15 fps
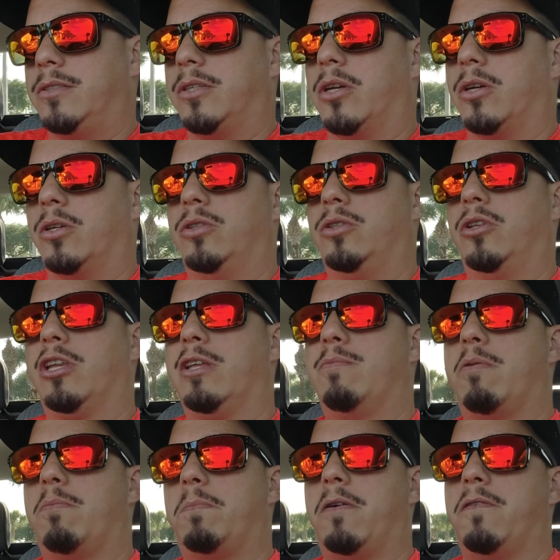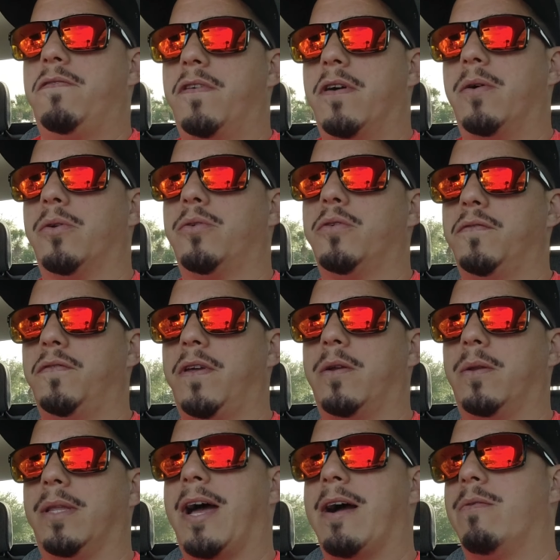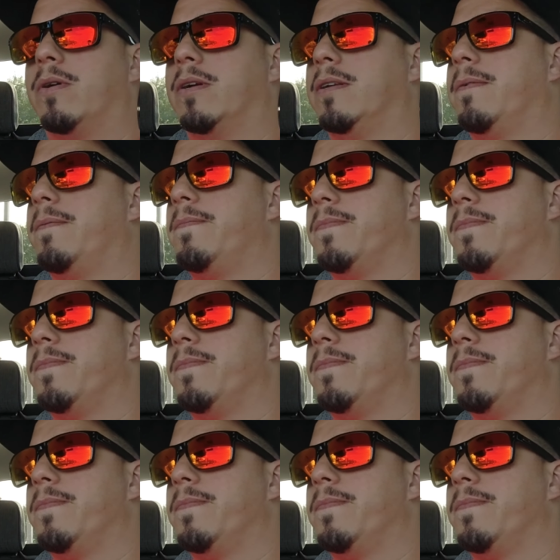so not even my phone could fit on that one.